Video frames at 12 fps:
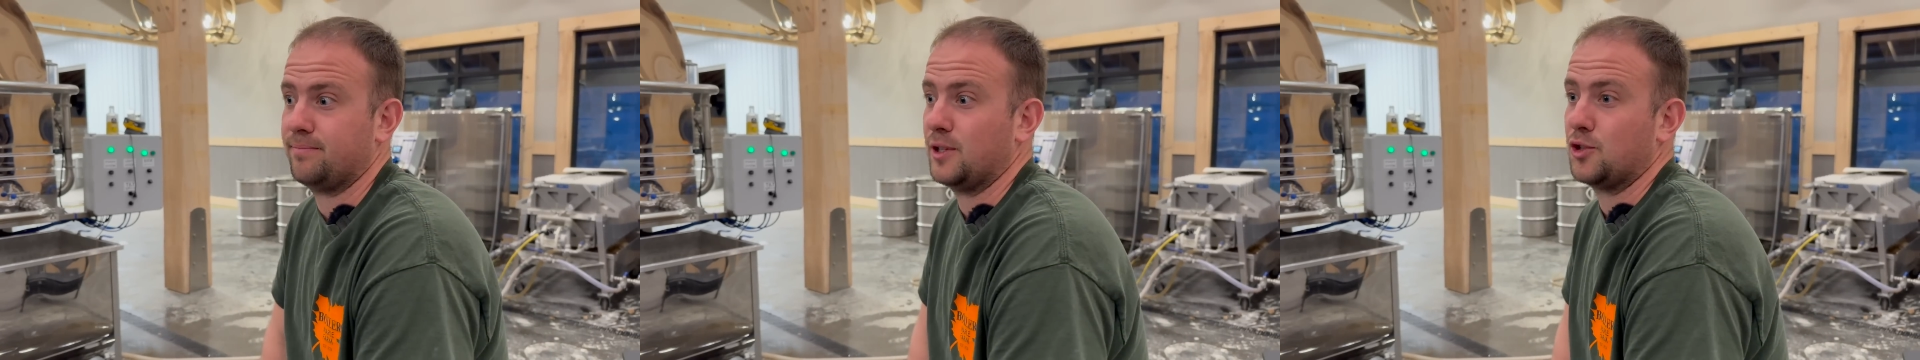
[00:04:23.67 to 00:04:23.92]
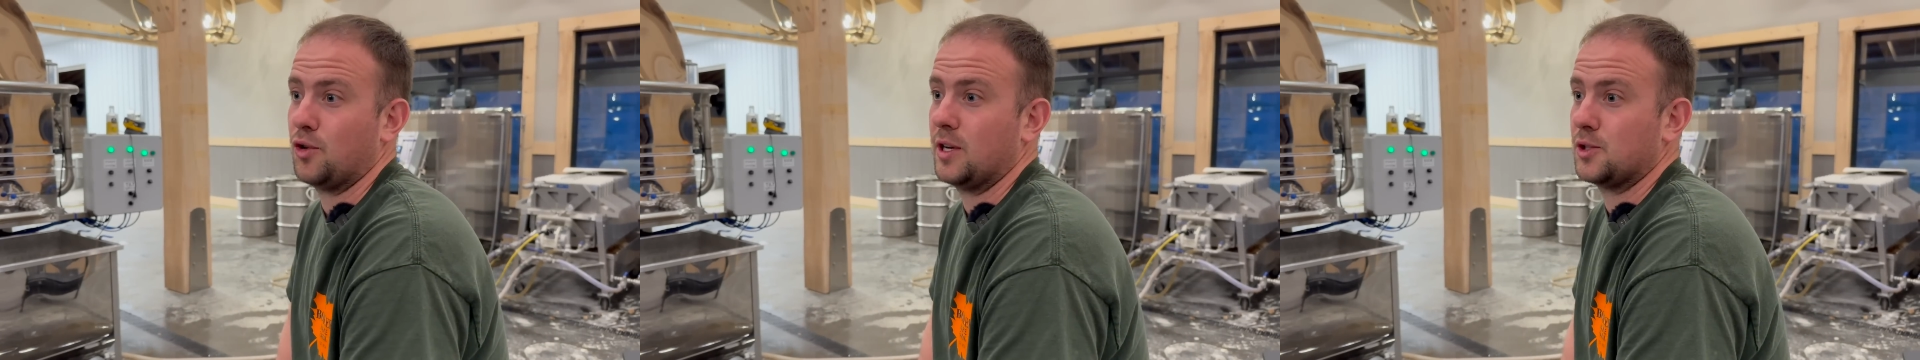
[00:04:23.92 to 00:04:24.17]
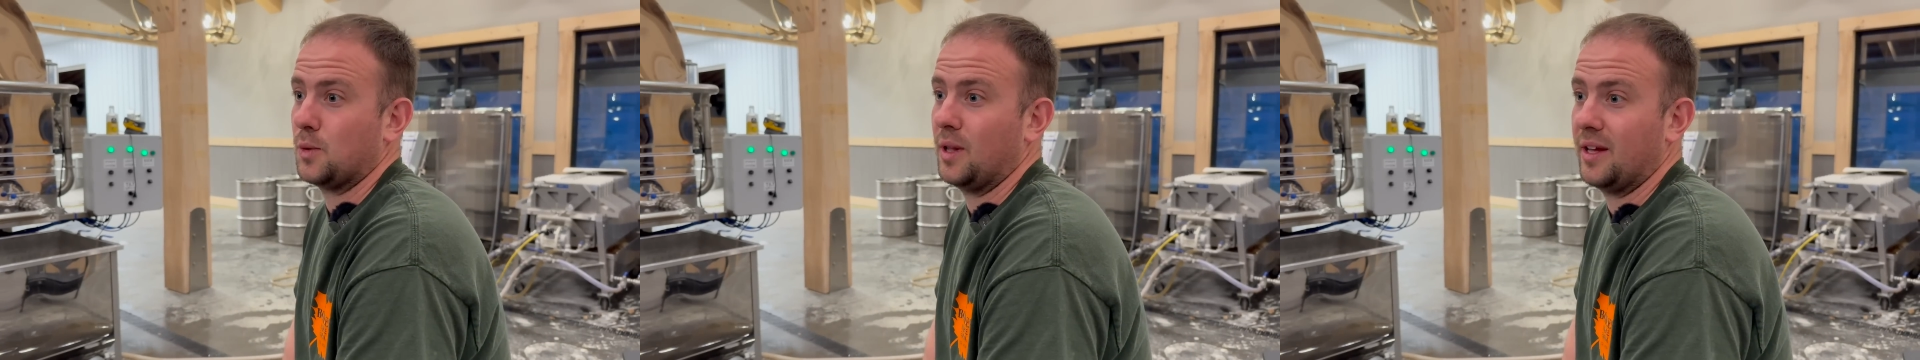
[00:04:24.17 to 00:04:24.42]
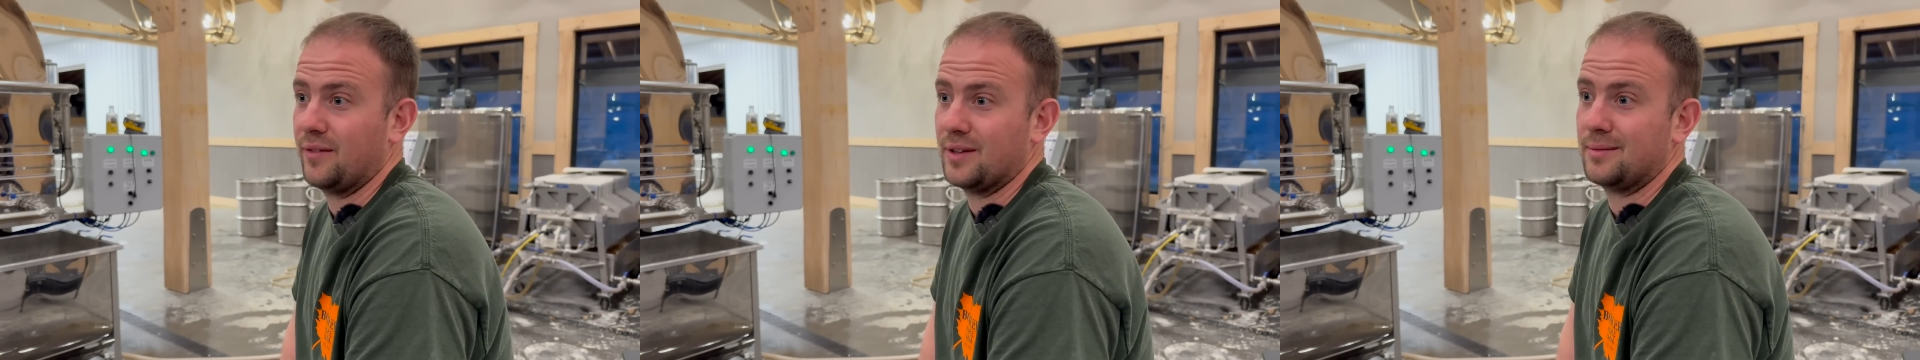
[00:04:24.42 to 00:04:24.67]
the trees will
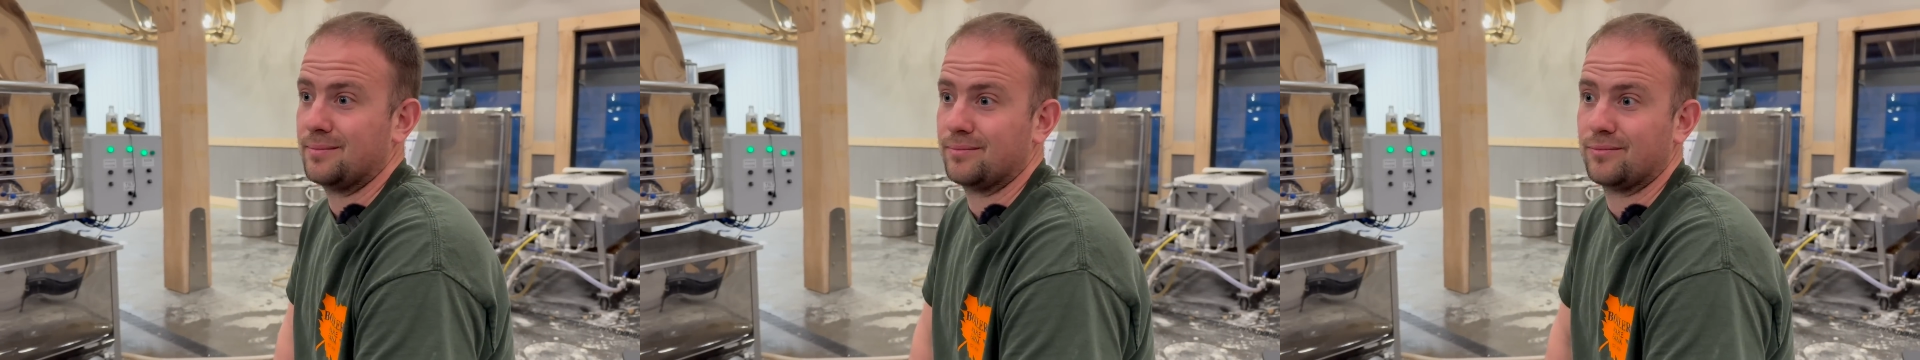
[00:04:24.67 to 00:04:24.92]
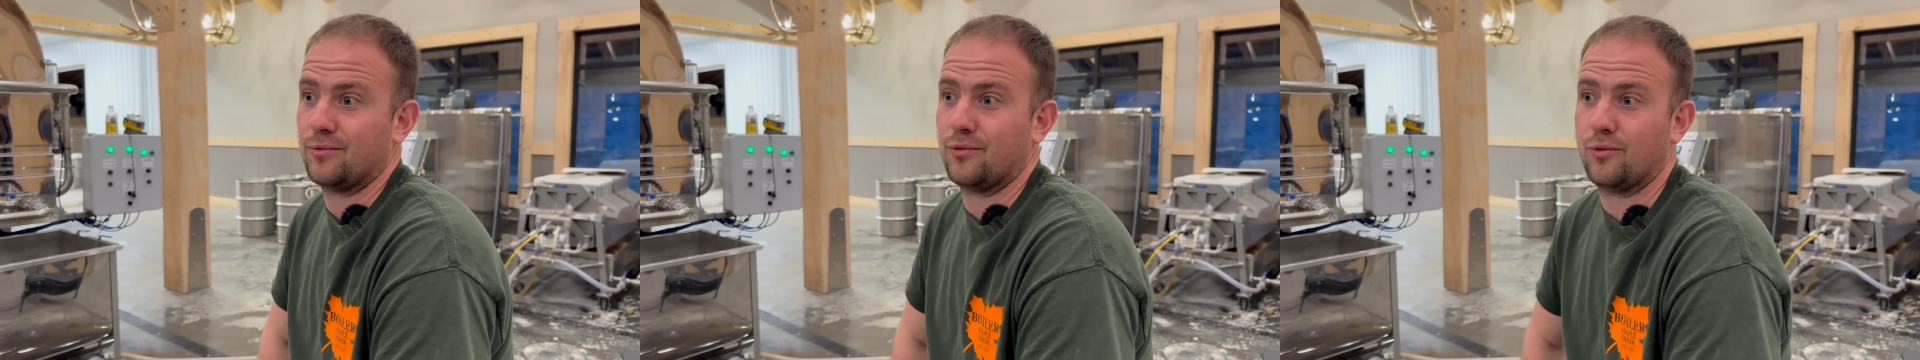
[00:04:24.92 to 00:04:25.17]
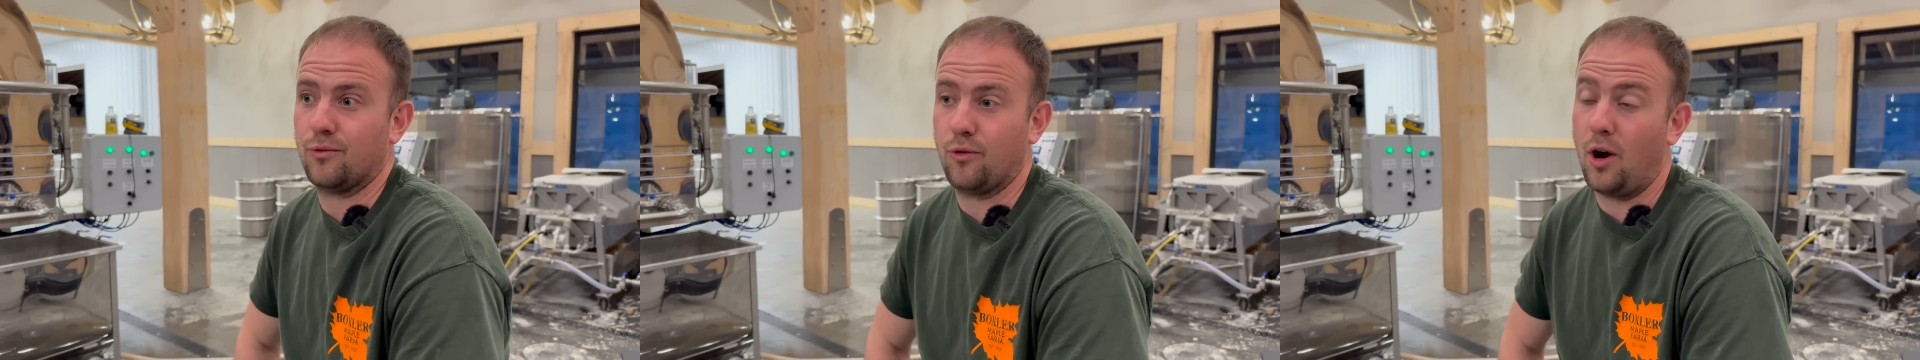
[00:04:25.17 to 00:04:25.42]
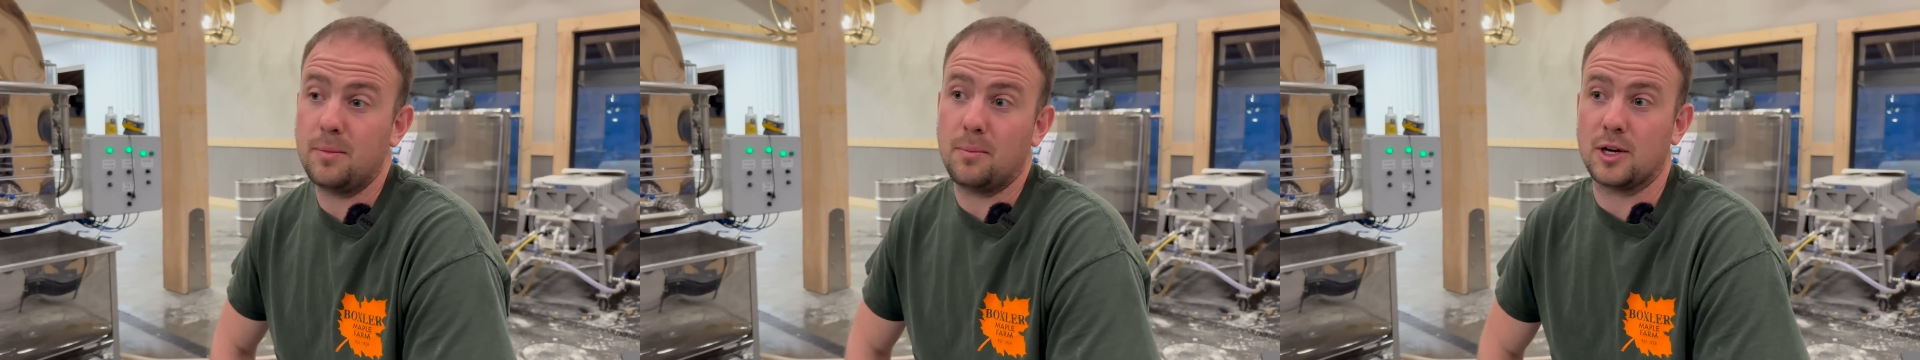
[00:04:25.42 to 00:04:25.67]
even
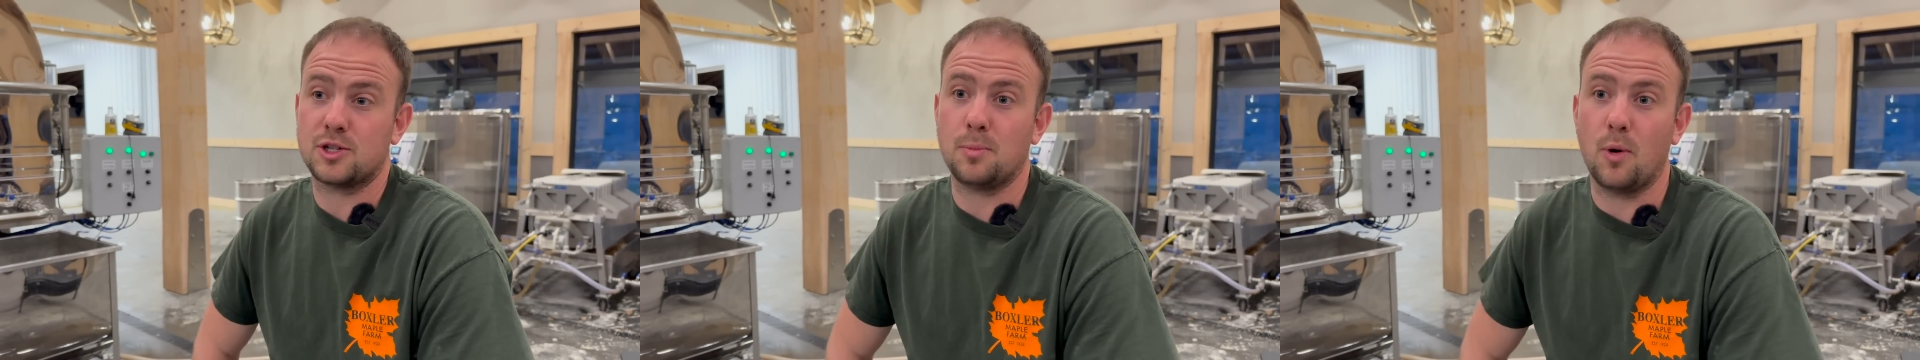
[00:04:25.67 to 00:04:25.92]
run much